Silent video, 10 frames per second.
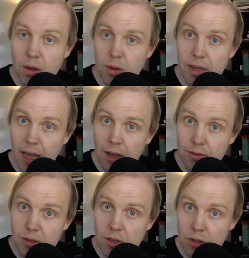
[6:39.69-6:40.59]
but only
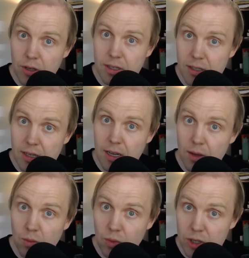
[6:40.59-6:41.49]
after you look to
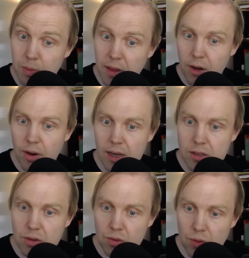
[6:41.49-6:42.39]
see which player
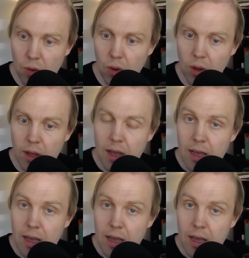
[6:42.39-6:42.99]
has control.